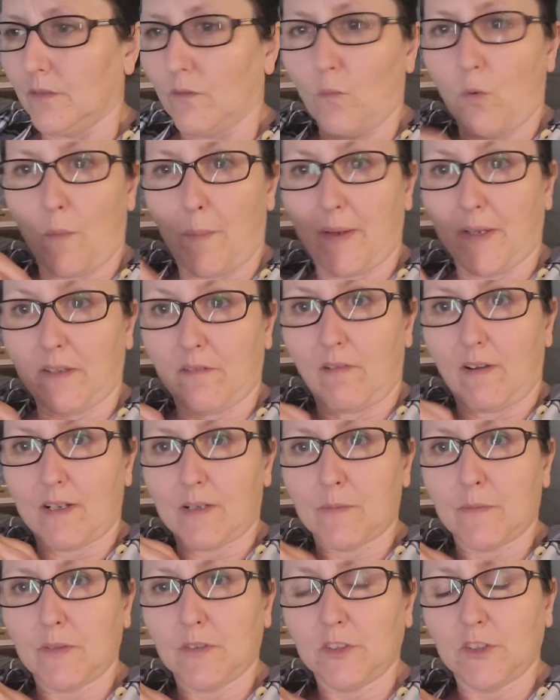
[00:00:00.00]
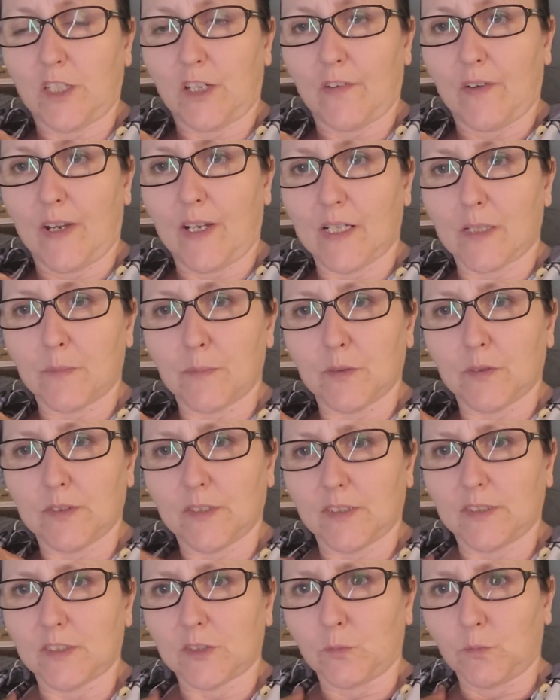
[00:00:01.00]
What about your animals? Do you have animals
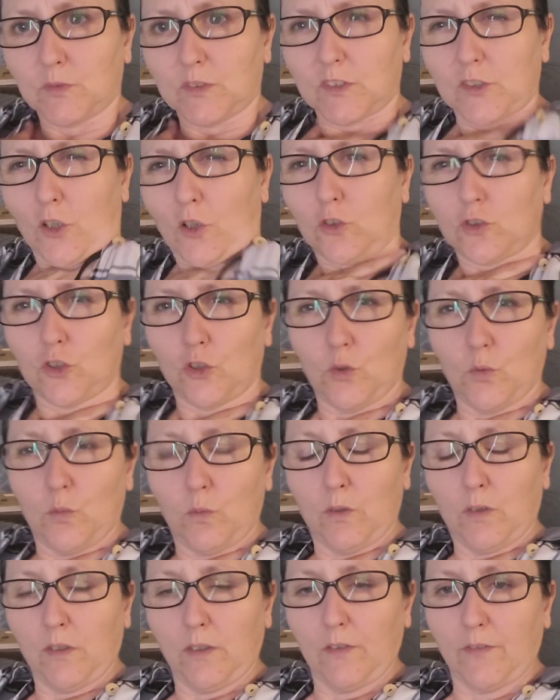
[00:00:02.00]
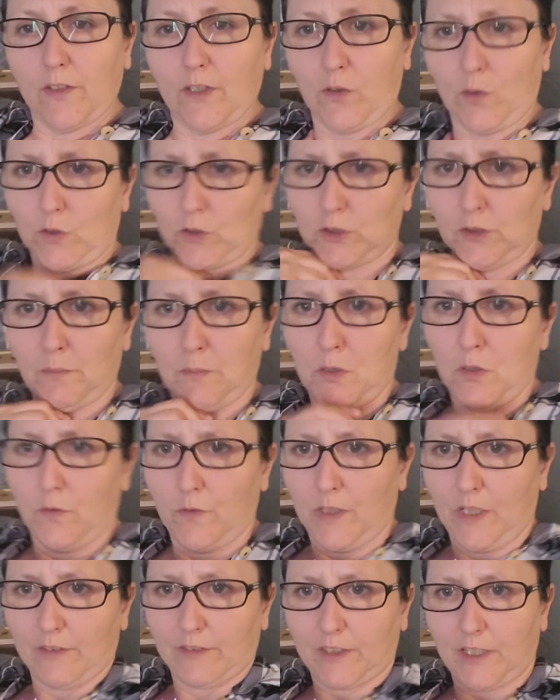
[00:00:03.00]
and someone's told you, well, if you want to move,
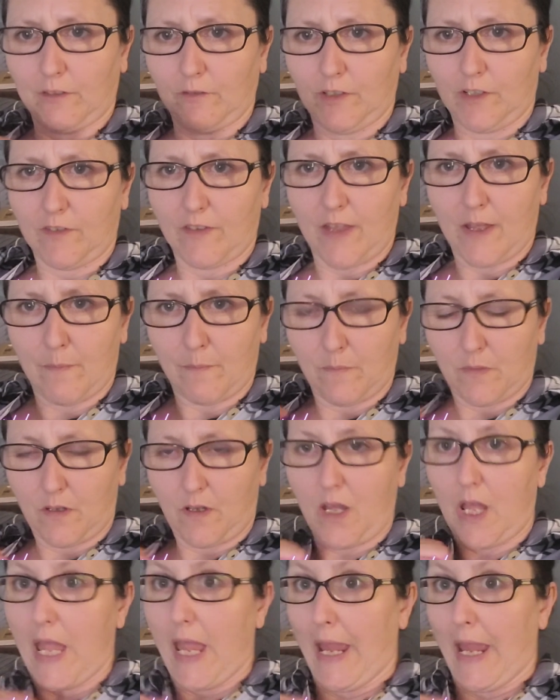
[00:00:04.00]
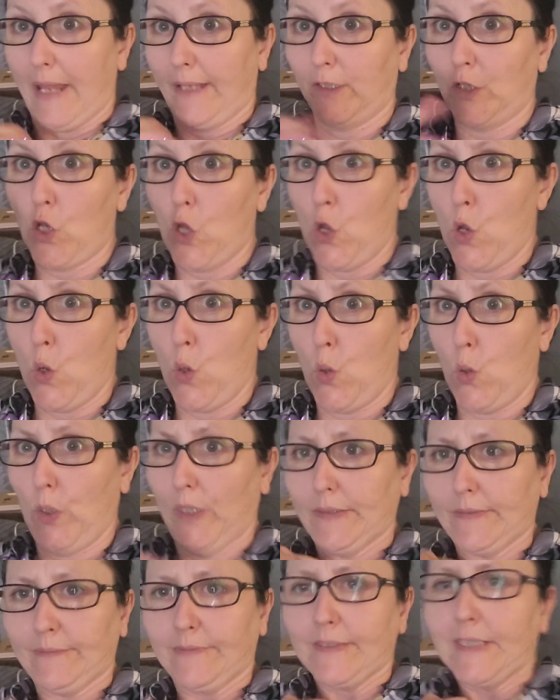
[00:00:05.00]
you have to get rid of them? No.
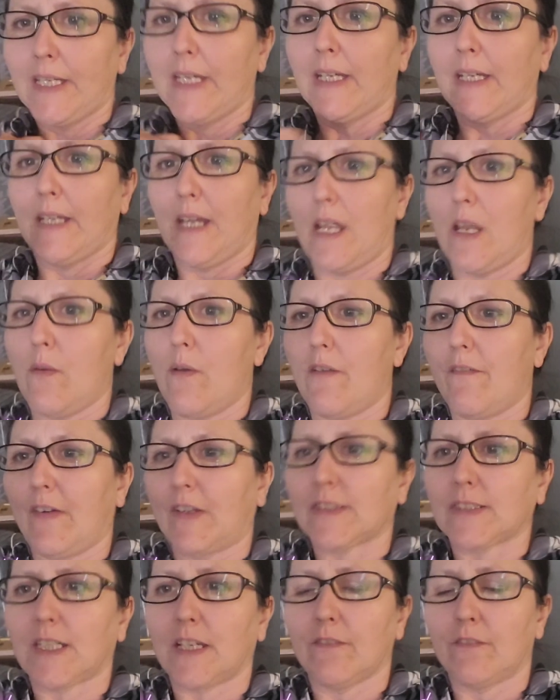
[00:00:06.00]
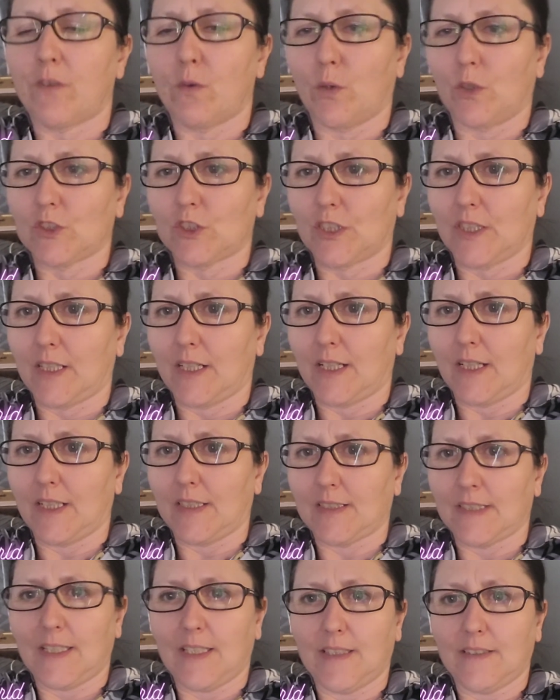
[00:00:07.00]
Anyway, thanks again for watching,
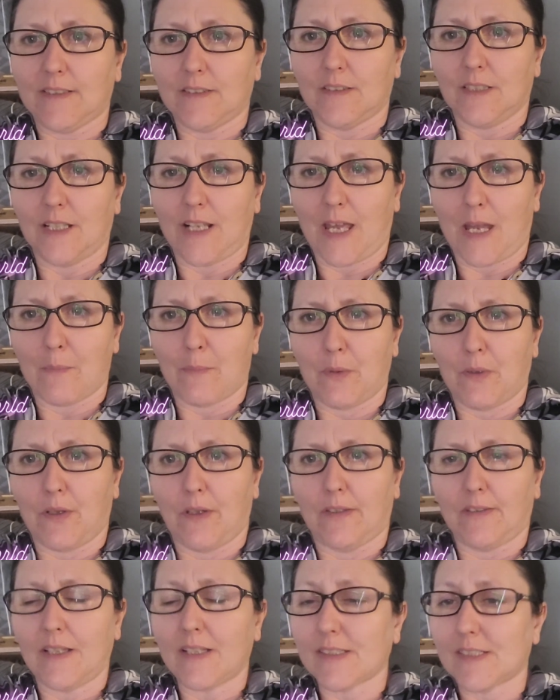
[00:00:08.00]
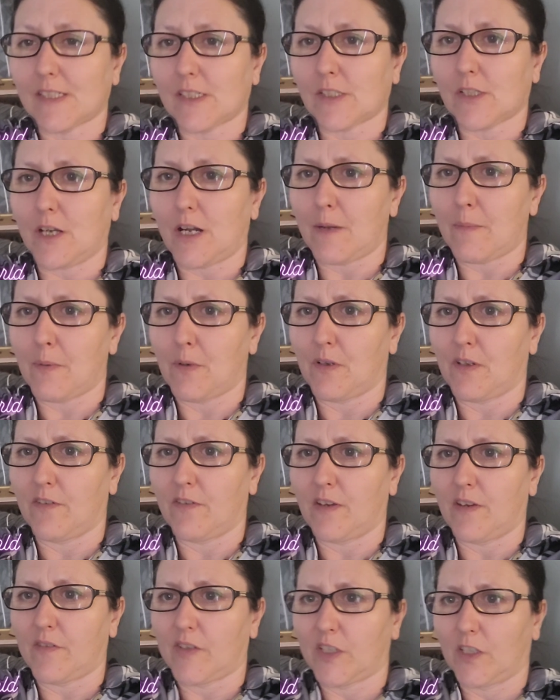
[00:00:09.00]
guys. Hit the like button, that subscribe button if
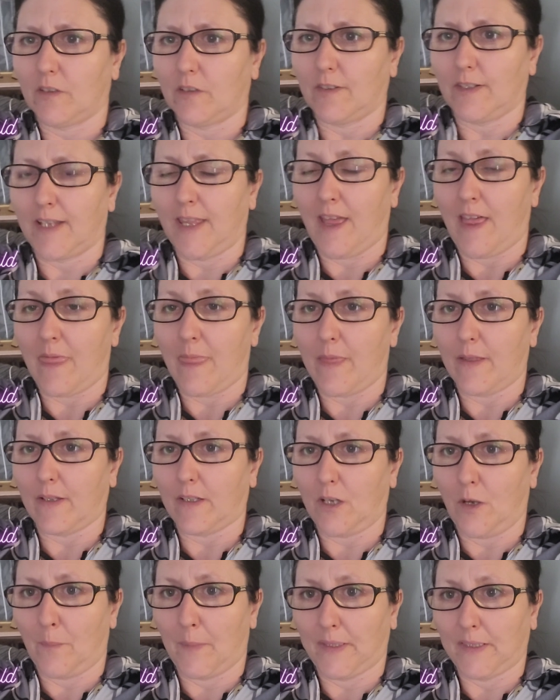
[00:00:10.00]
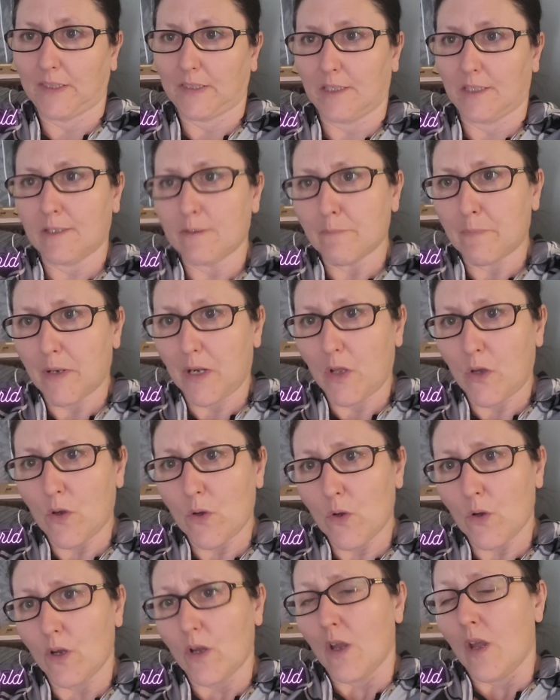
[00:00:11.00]
you haven't already, and the comment in
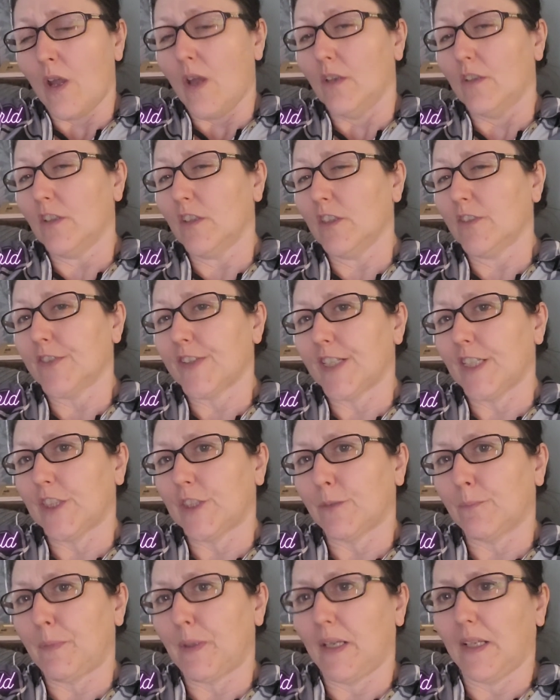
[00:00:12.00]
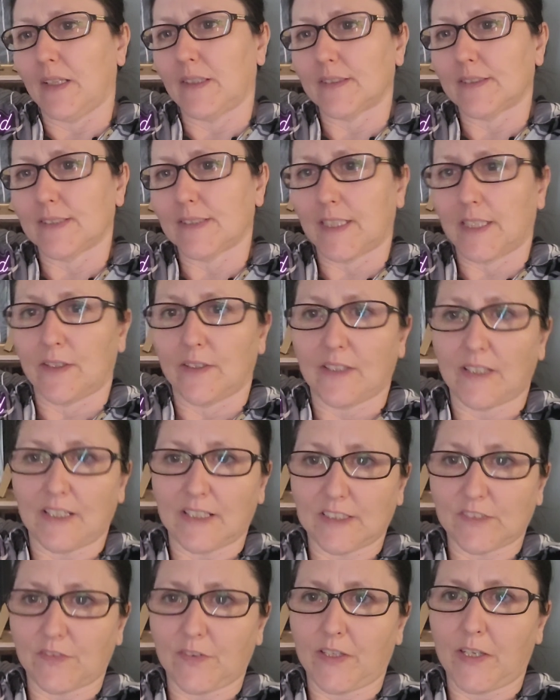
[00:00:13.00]
below. Notification bell, and I'll see you in the
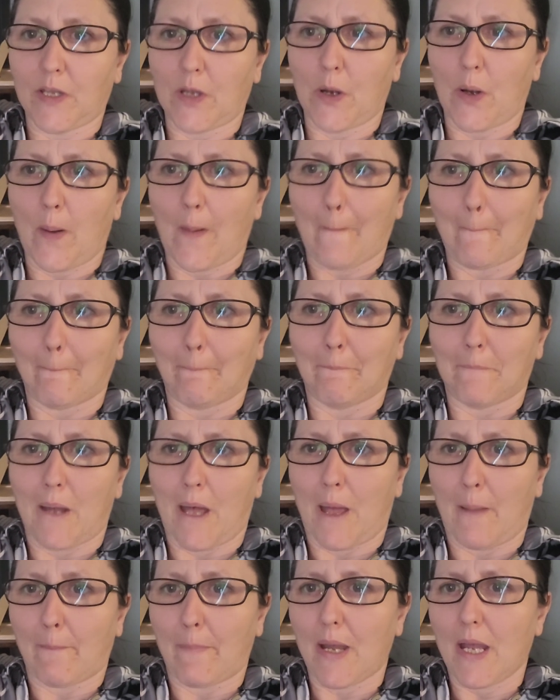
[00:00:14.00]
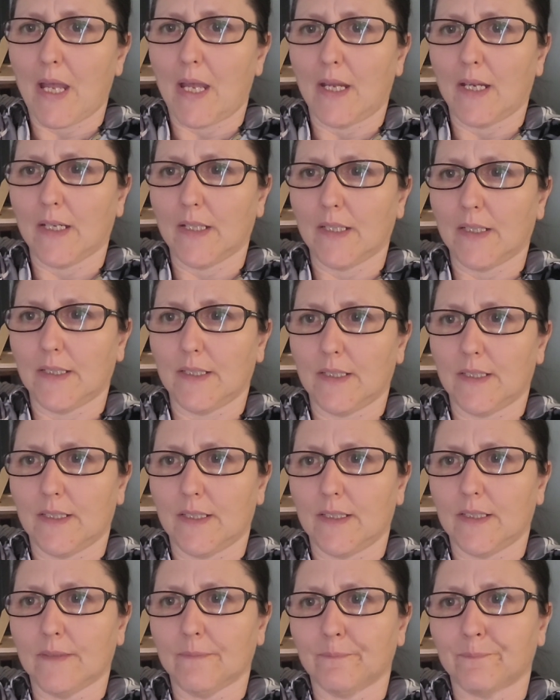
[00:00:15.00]
next video.
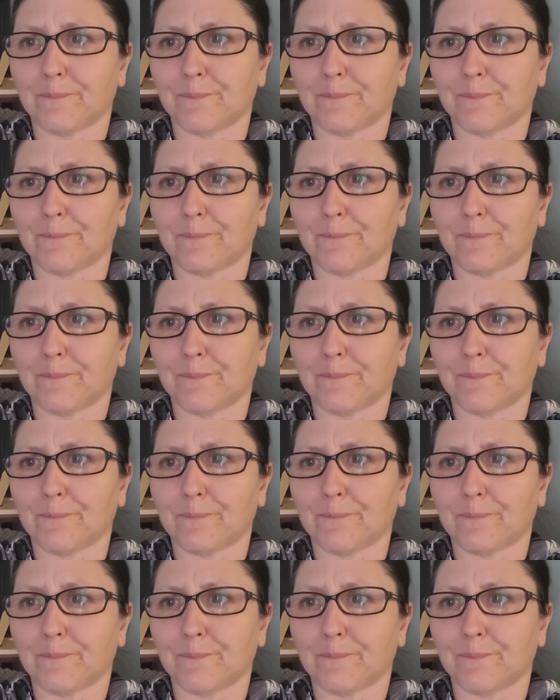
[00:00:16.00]
Bye-bye.